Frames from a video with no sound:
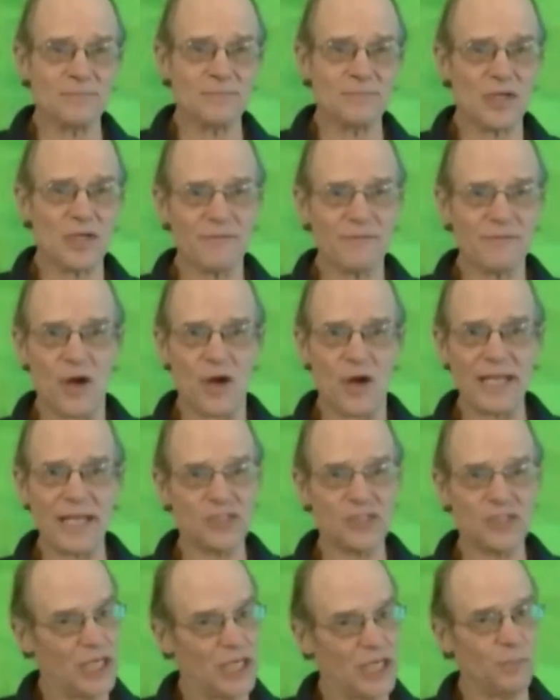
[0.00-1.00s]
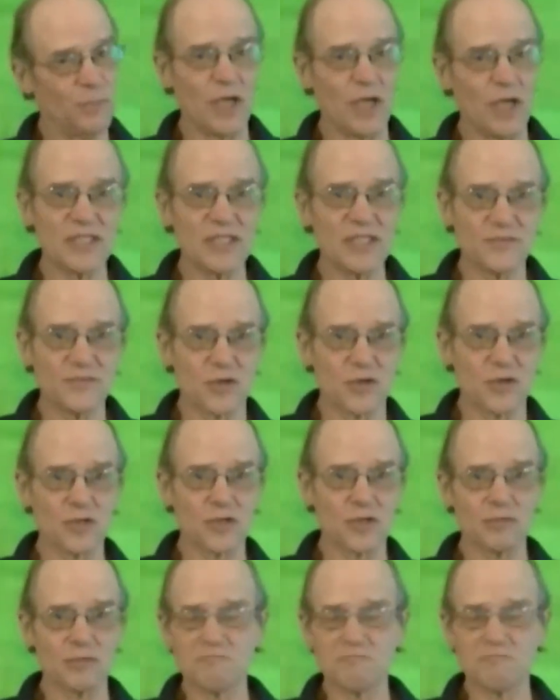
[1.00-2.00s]
You can find cheap ones
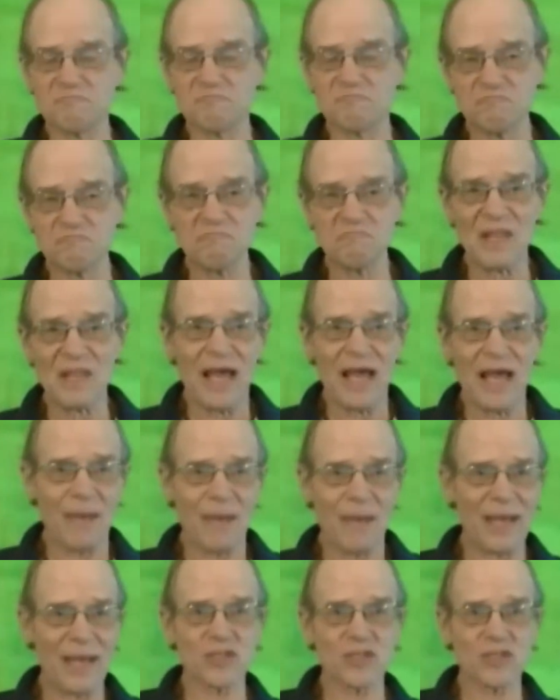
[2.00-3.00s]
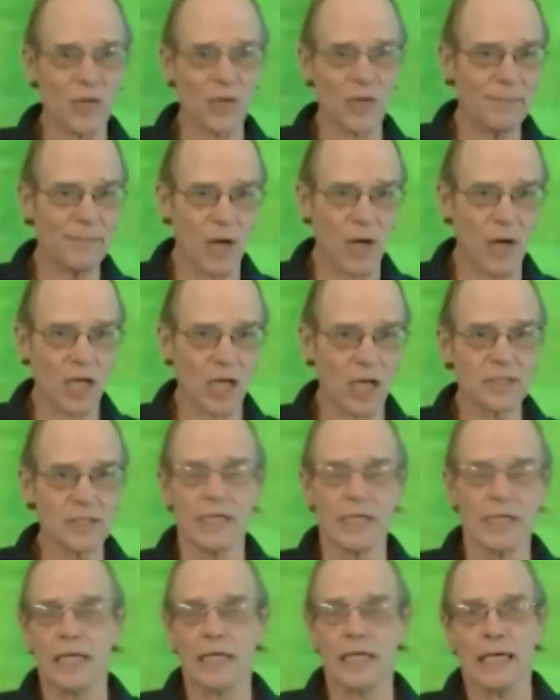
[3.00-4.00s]
for about 20
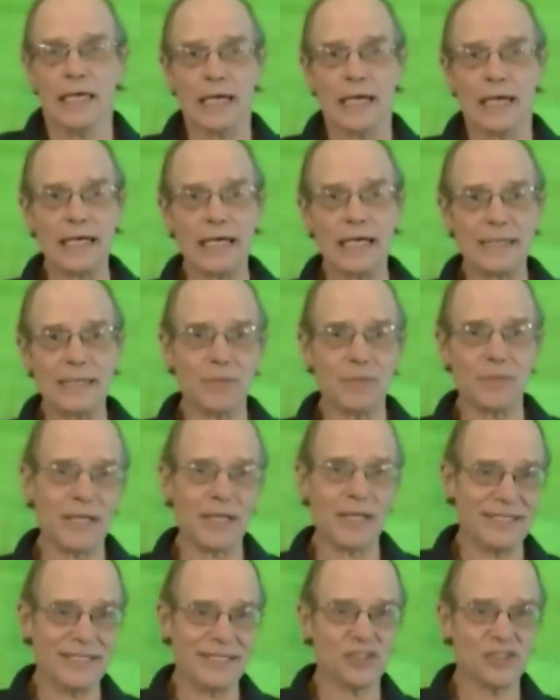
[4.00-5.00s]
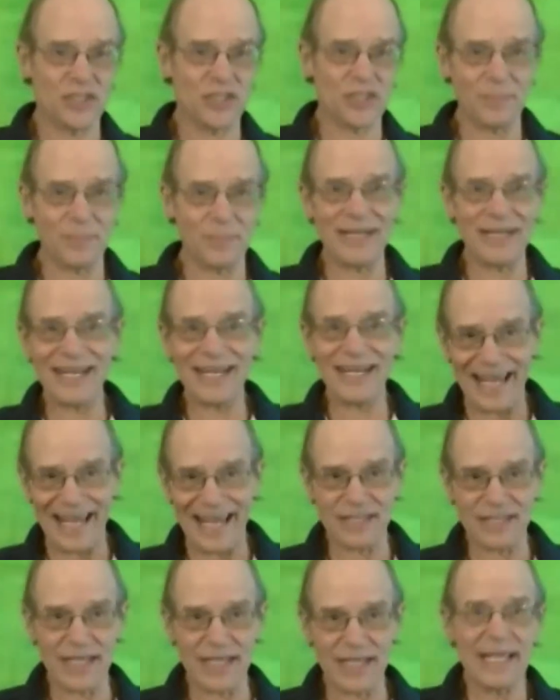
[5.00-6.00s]
bucks, but it's shipping and
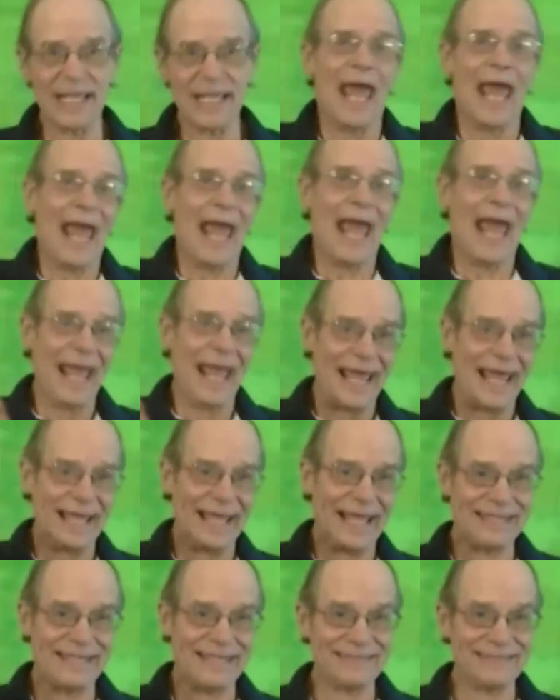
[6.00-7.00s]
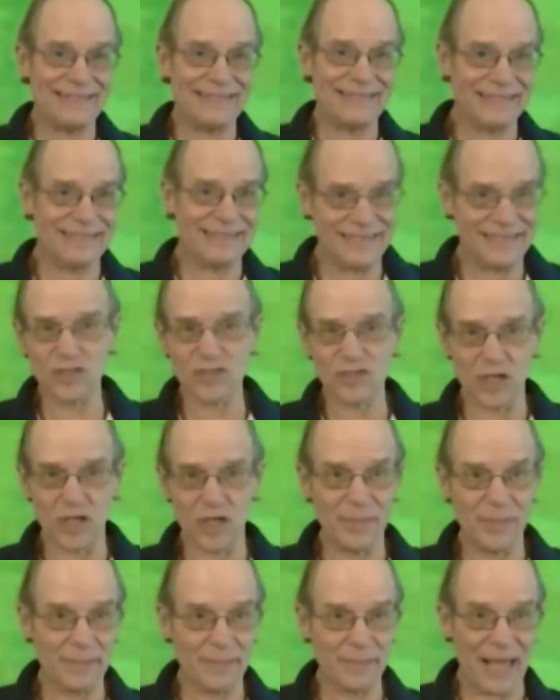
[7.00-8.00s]
handling, and it's going
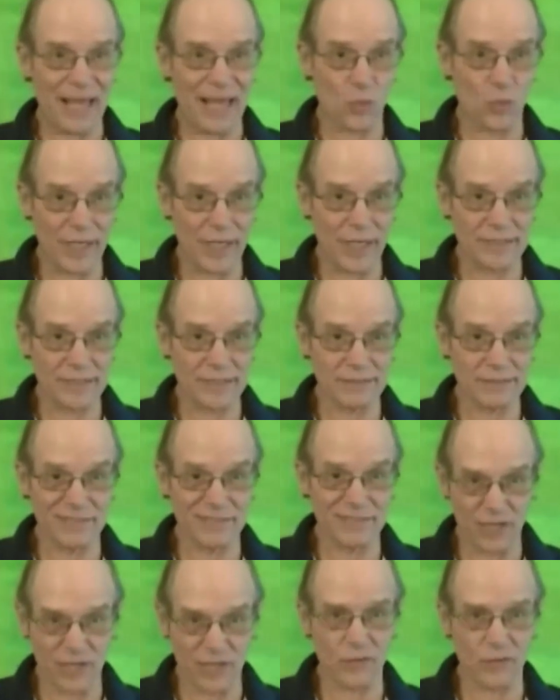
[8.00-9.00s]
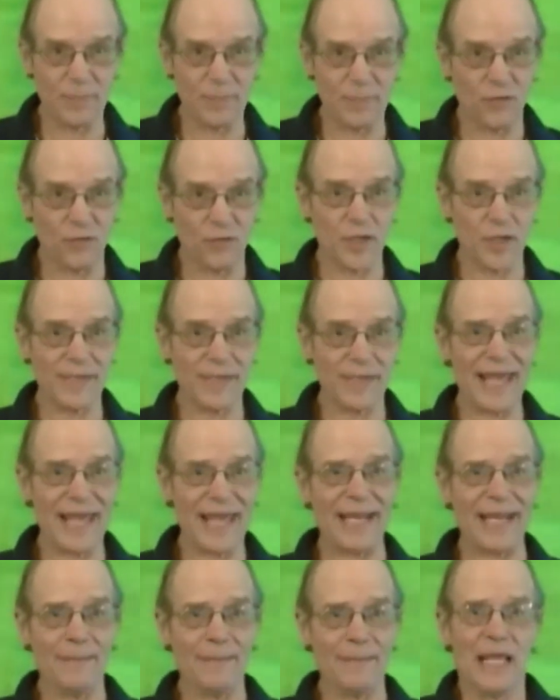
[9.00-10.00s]
to be about a week's delivery before you
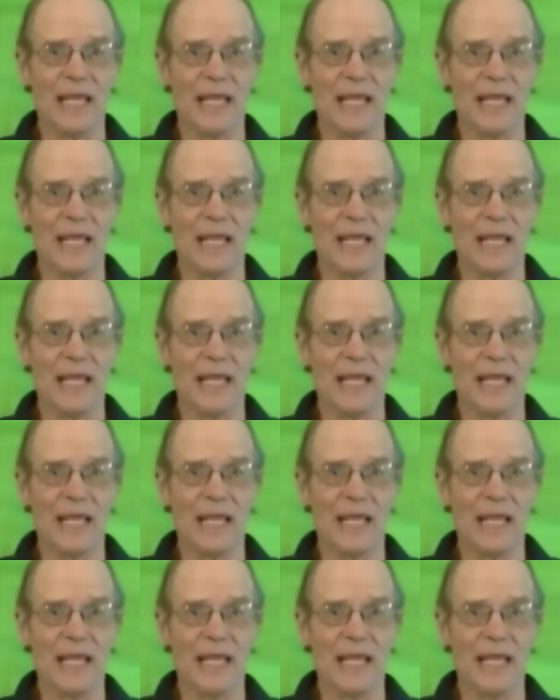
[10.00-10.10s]
get it.